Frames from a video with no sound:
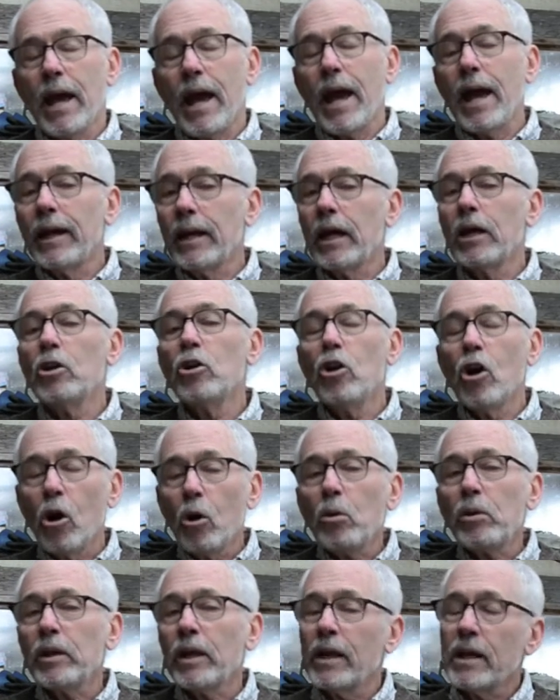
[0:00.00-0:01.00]
And I
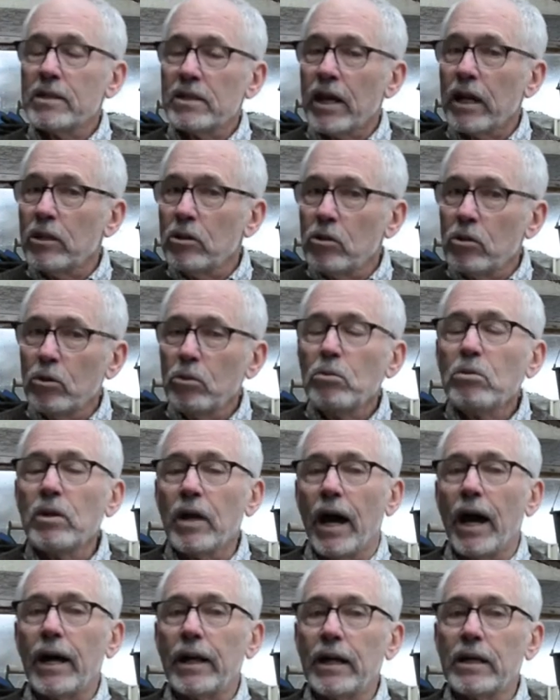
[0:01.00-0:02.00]
know that as I do
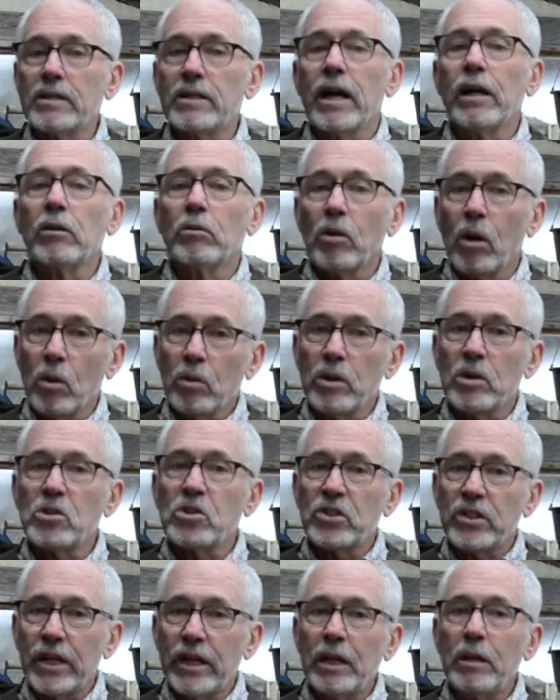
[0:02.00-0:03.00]
that, as I grow the
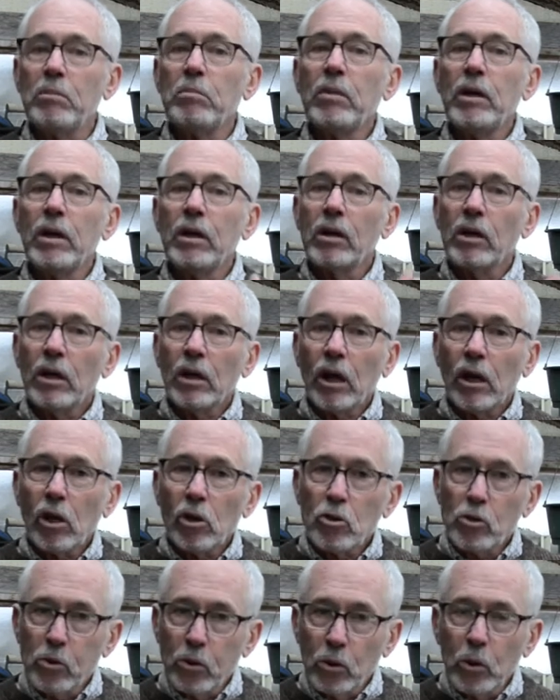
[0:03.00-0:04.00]
same
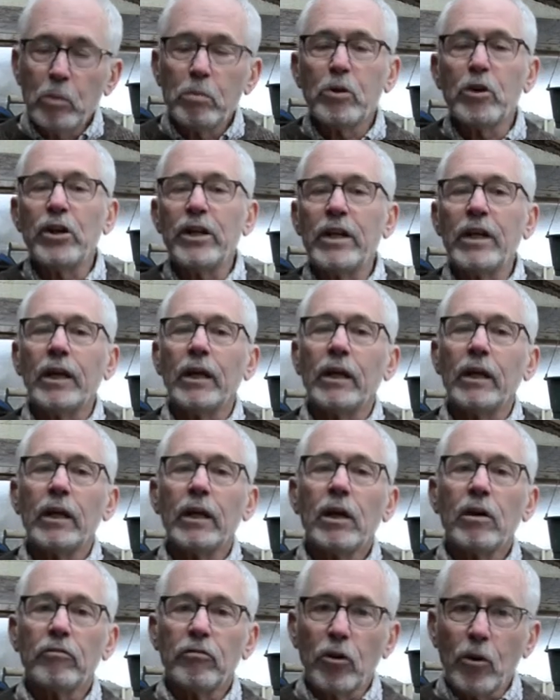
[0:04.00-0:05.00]
true breeding
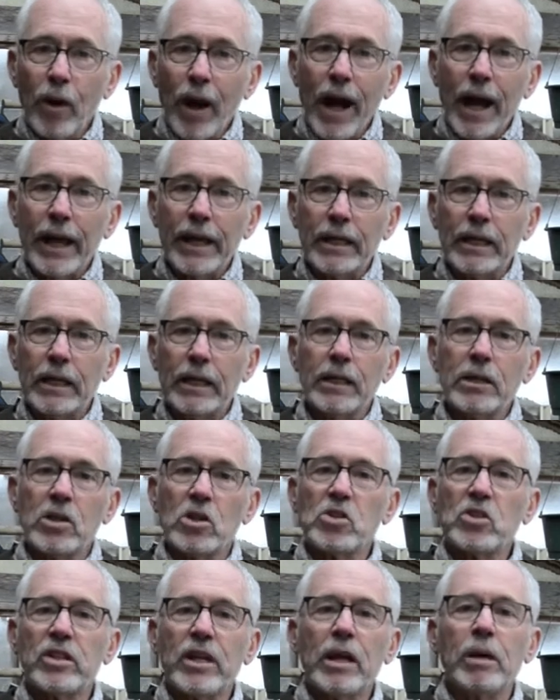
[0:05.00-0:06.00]
variety in the
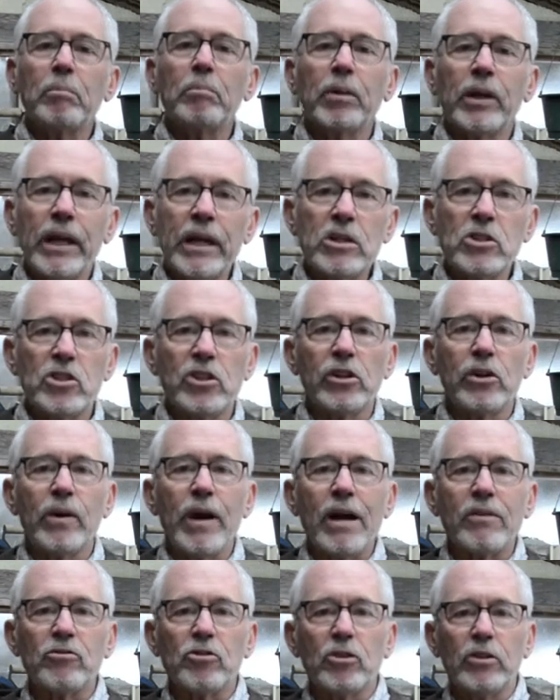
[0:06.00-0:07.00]
same place year
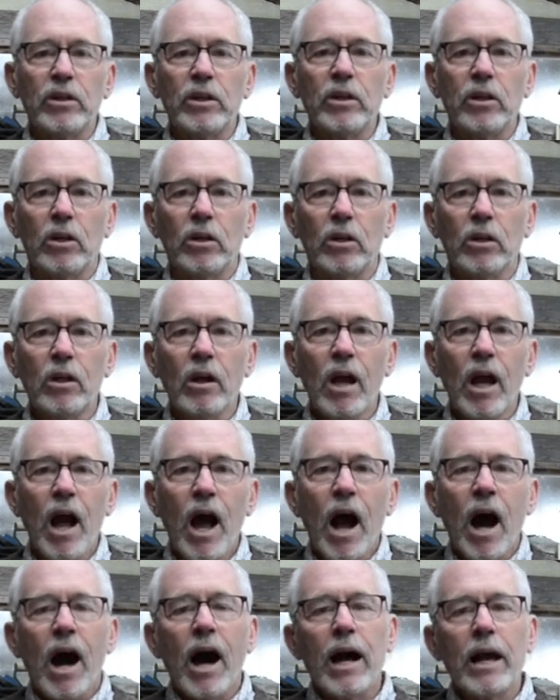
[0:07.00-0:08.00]
after year,
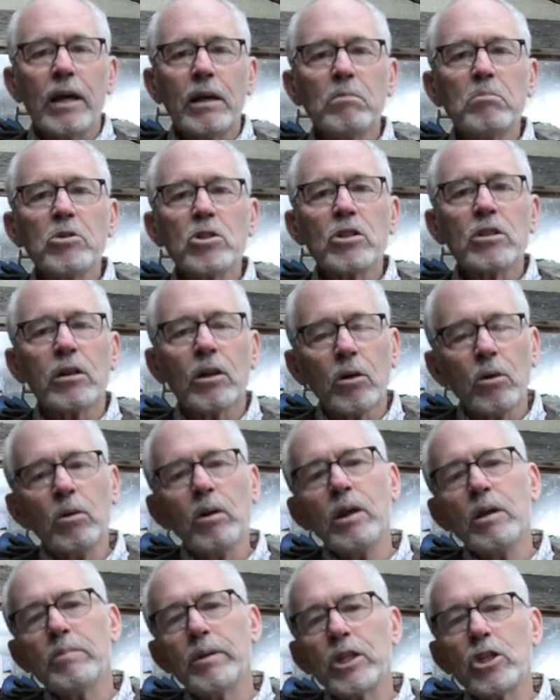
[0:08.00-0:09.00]
I am
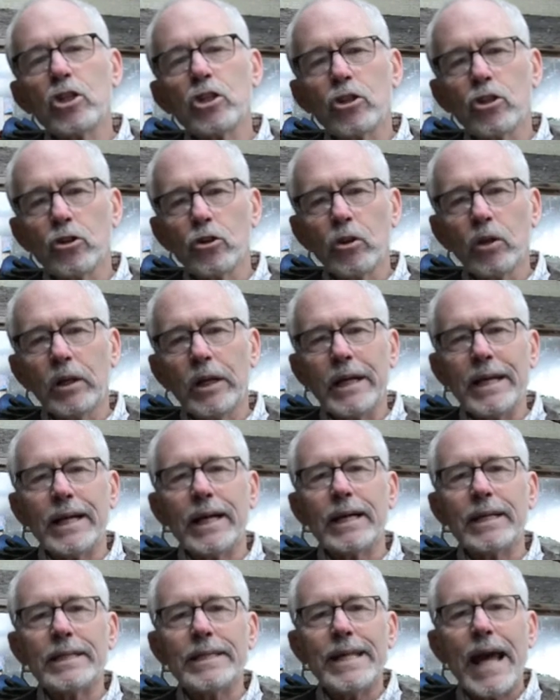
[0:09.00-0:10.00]
slowly but surely
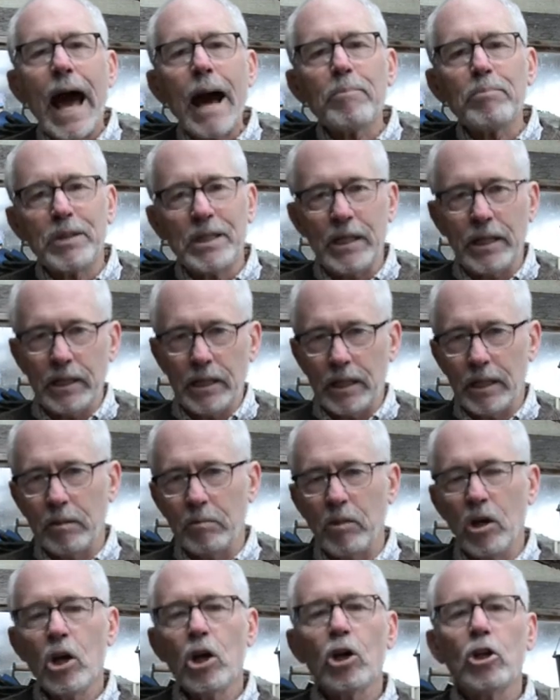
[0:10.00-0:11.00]
adapting them
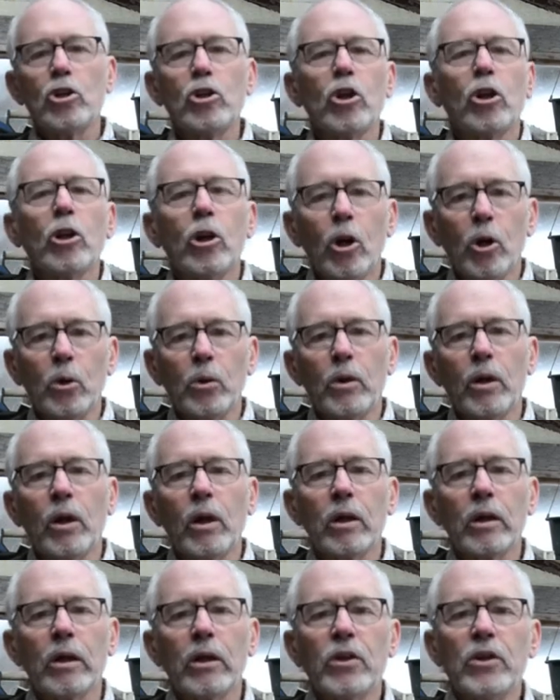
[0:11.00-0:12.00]
to
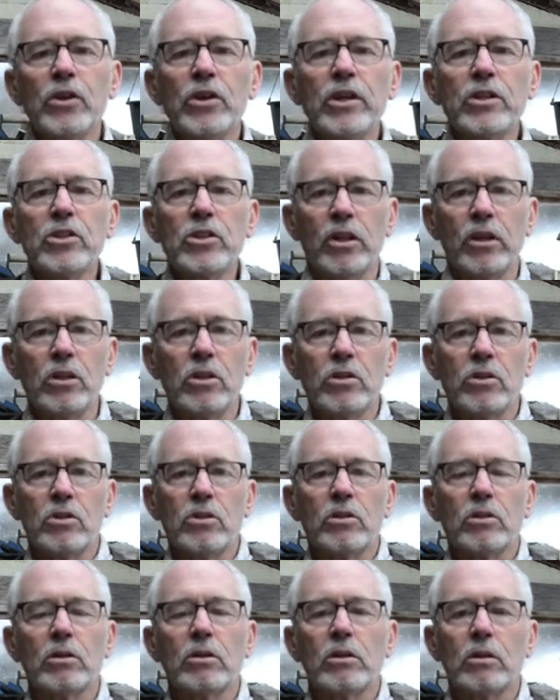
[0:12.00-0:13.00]
local conditions.